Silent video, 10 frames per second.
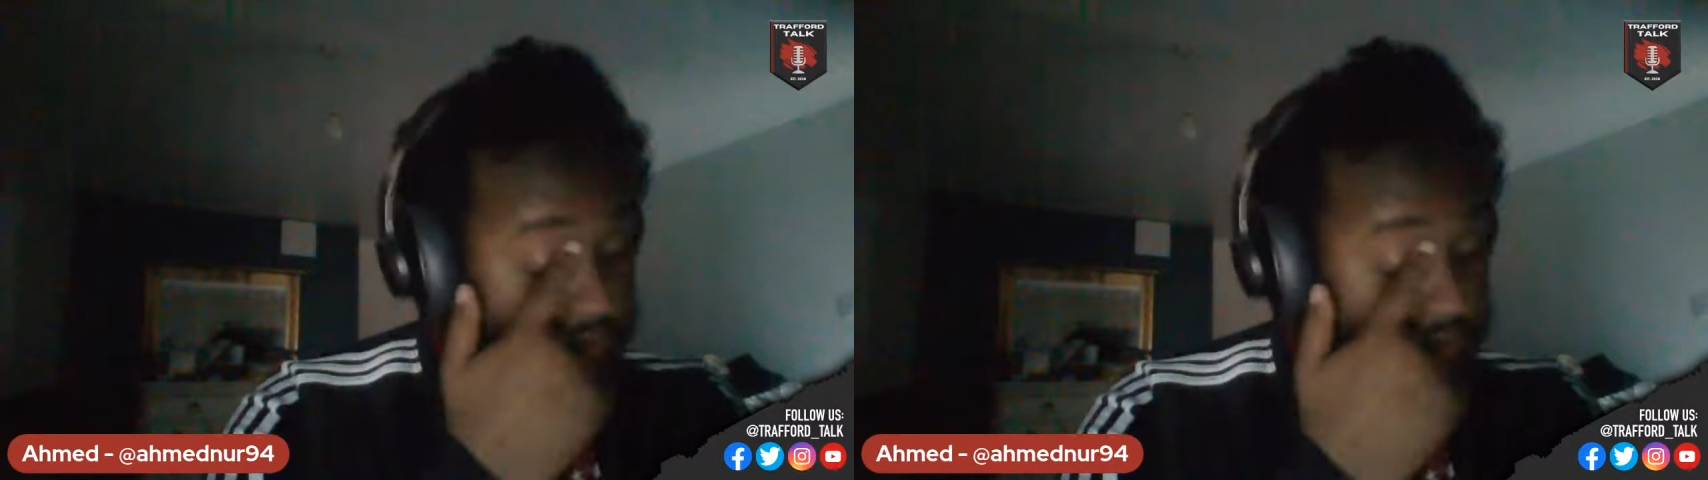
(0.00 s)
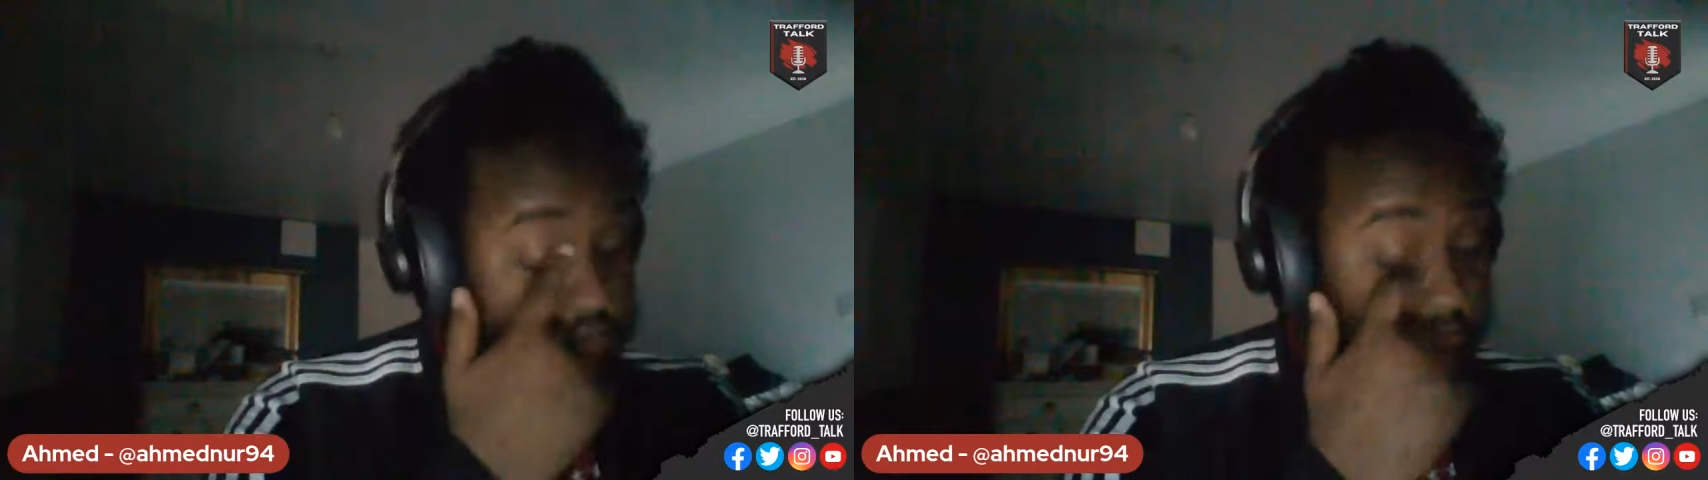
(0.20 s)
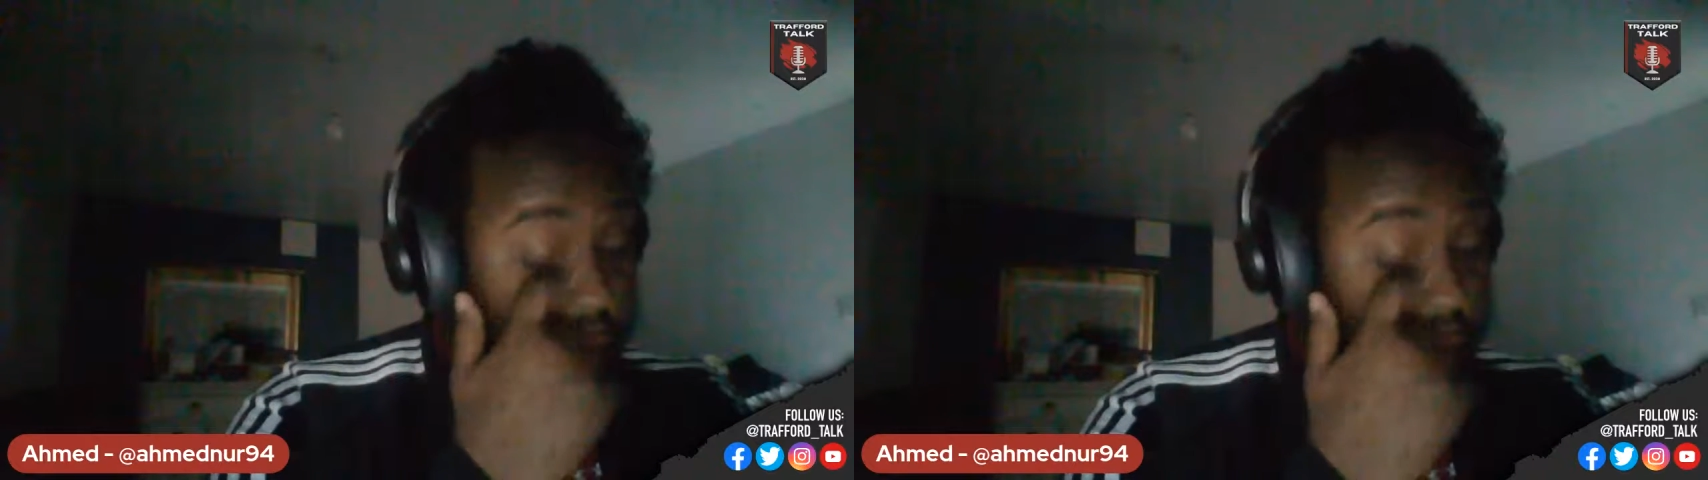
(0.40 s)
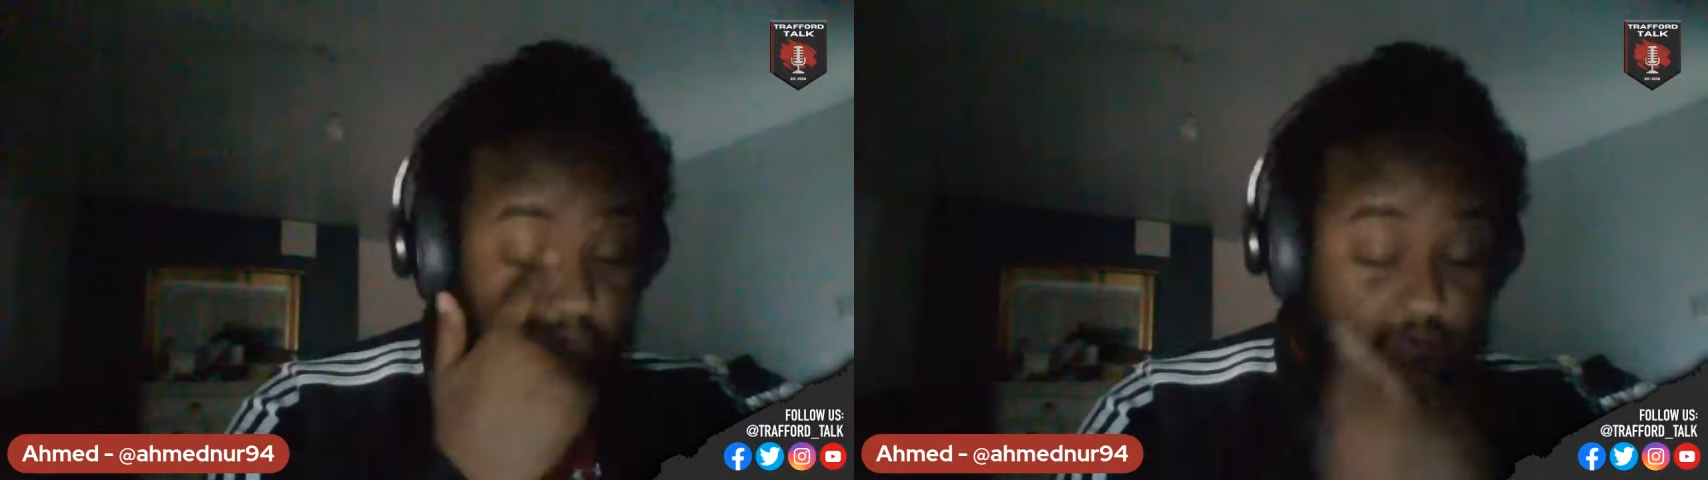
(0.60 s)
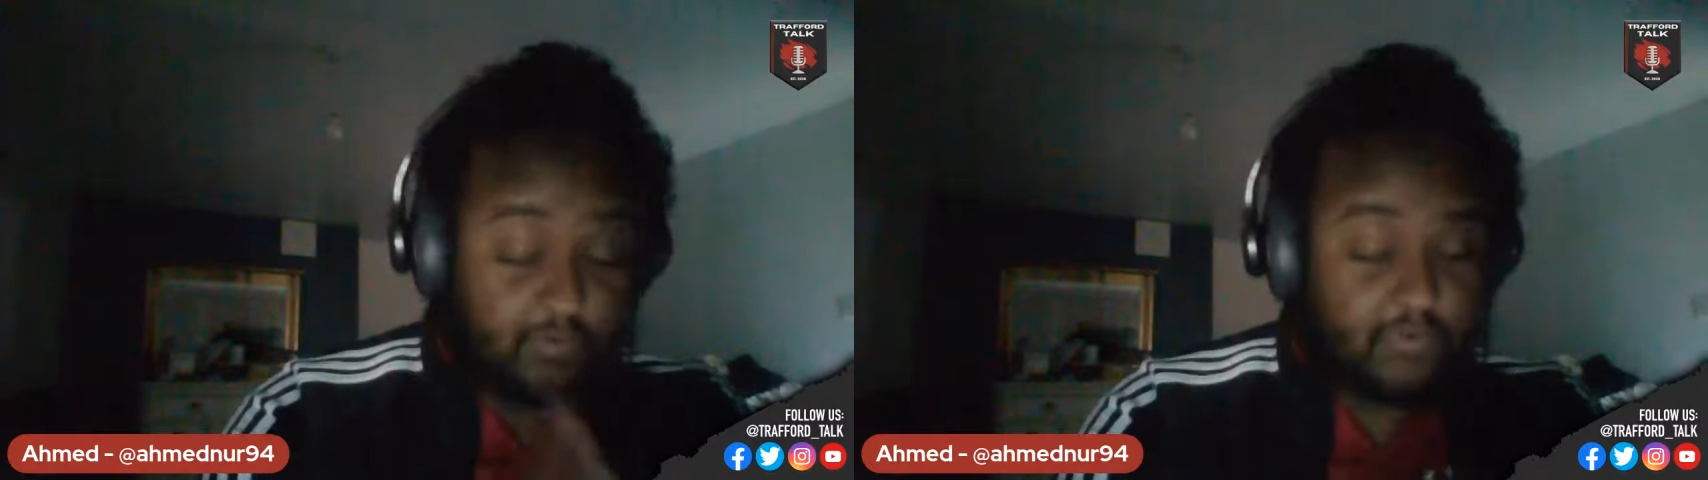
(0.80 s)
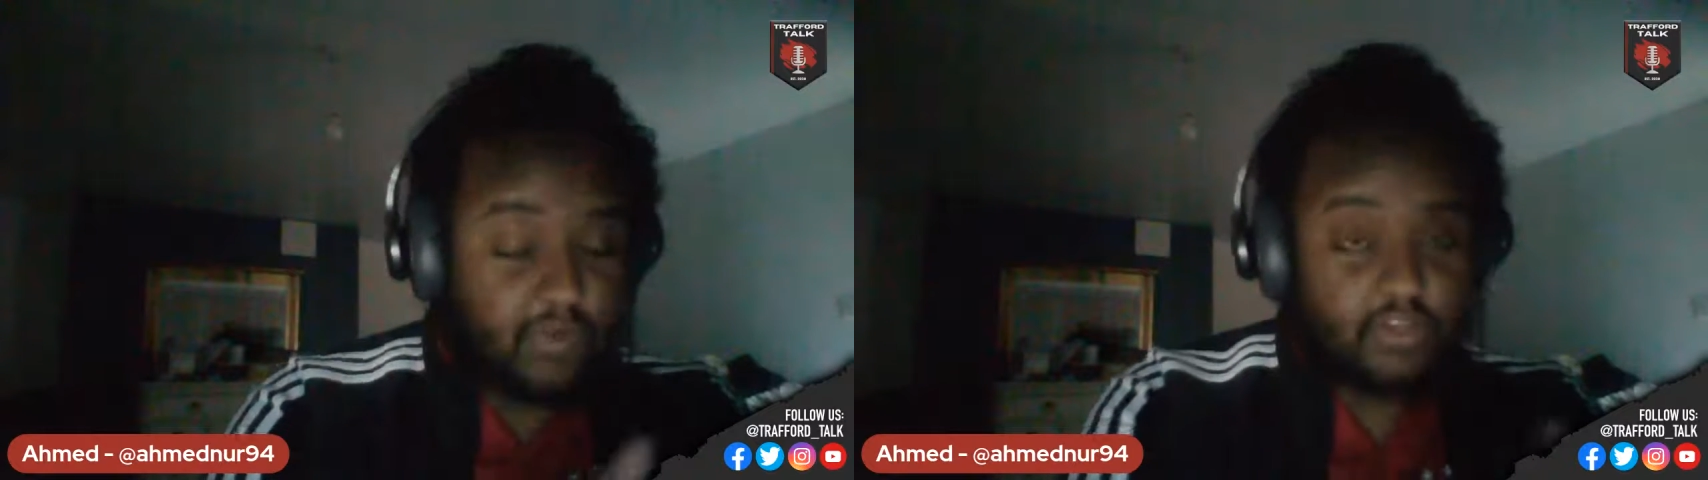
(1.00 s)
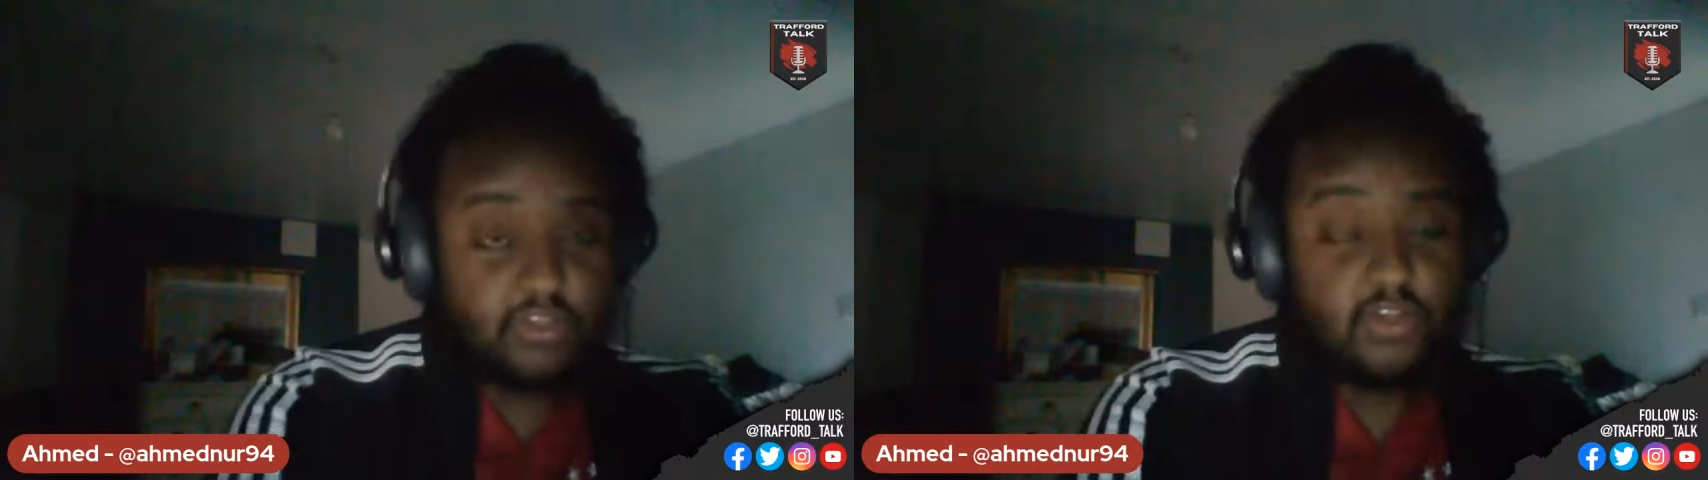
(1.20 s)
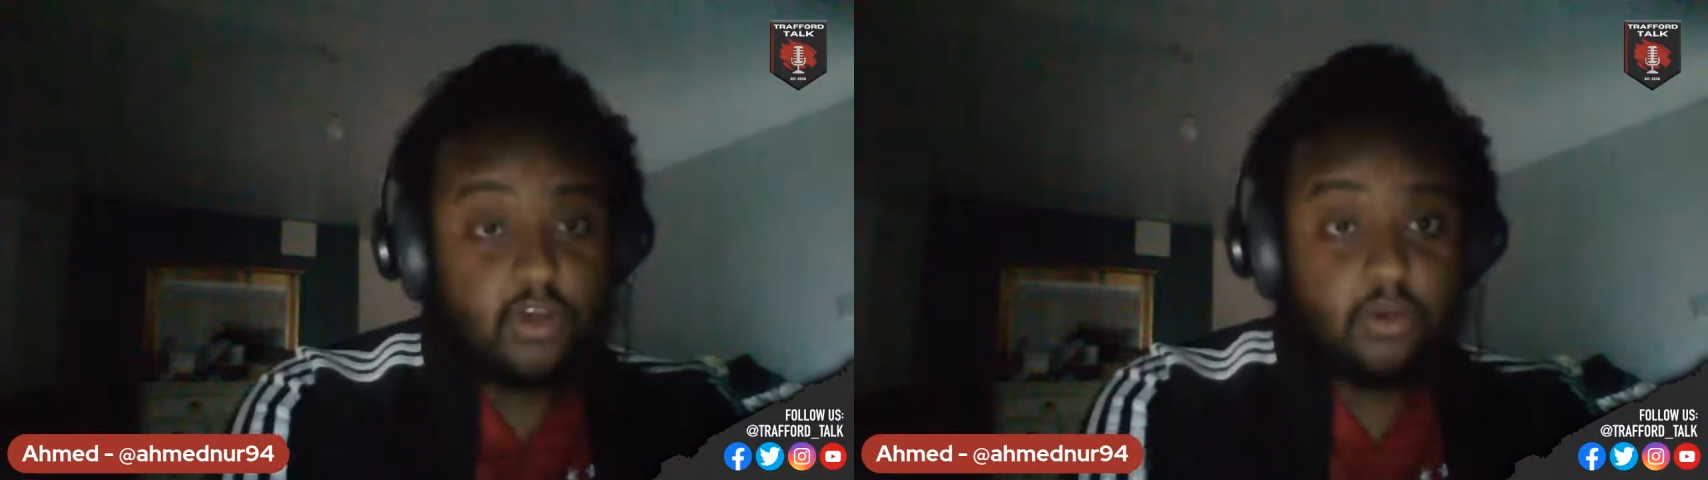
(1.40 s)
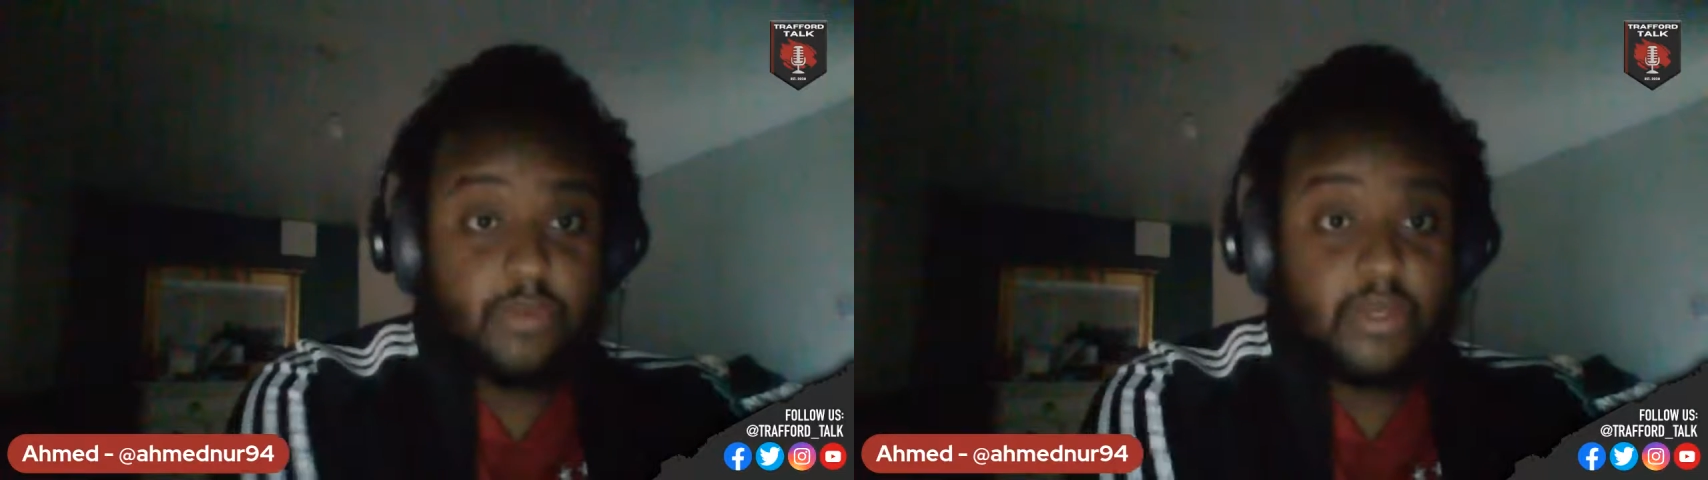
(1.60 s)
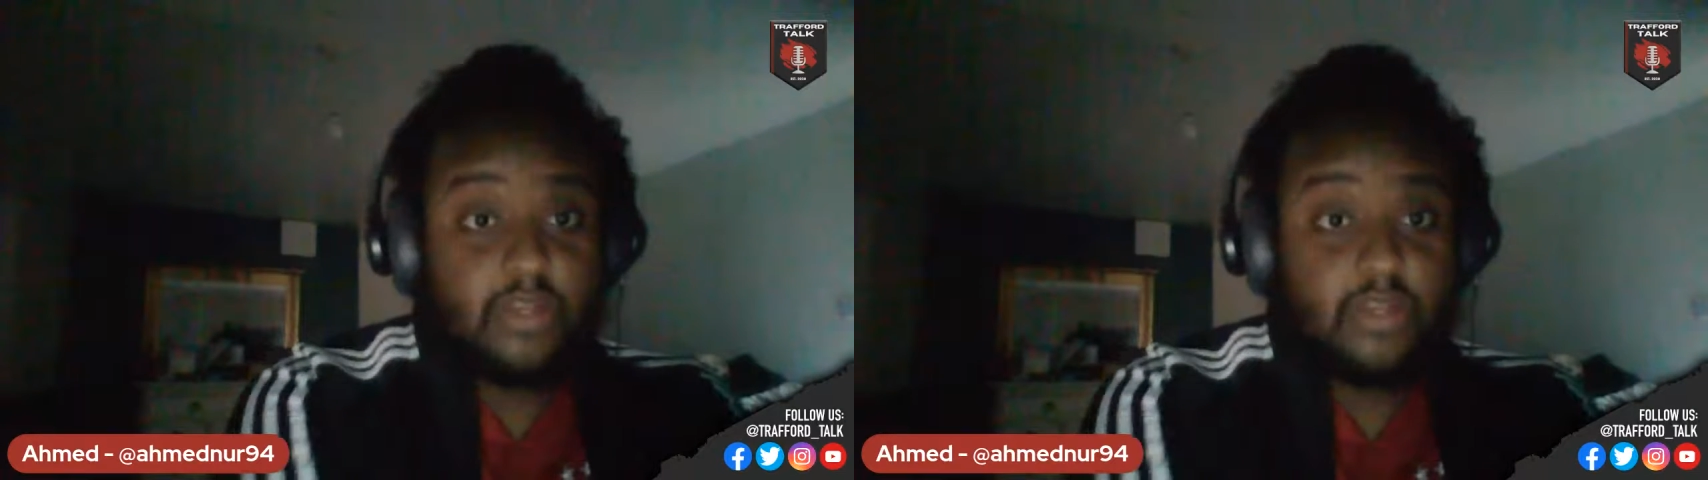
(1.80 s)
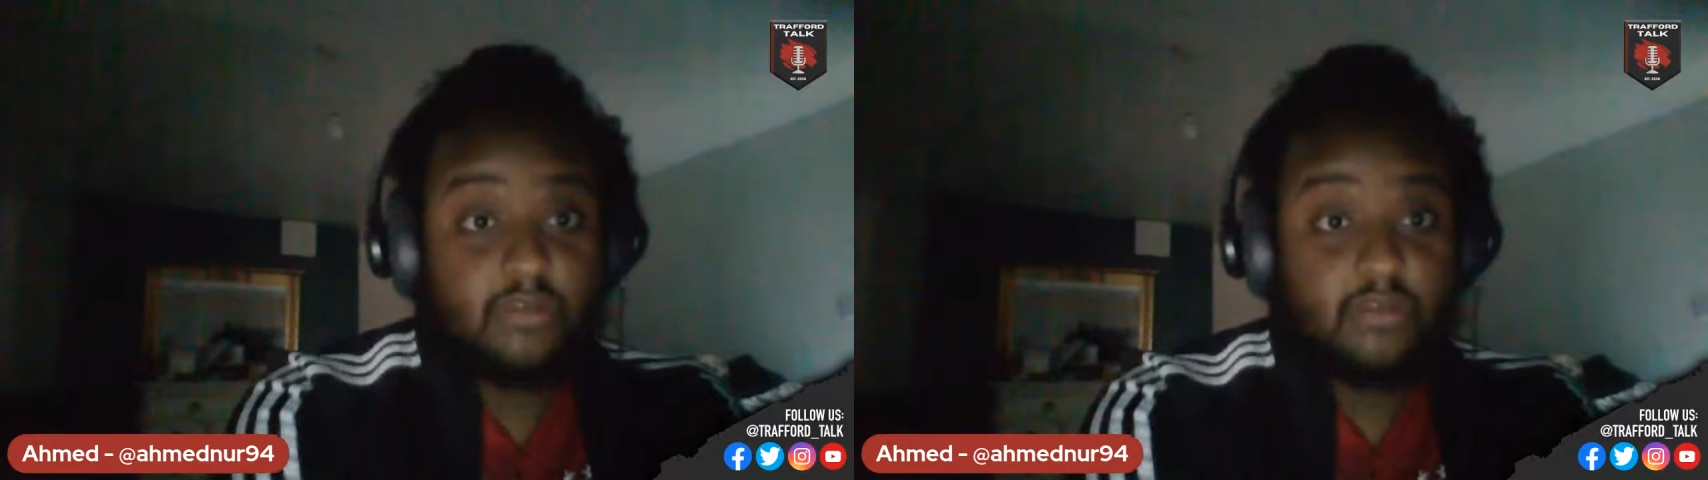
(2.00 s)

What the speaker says: you feel free to hop in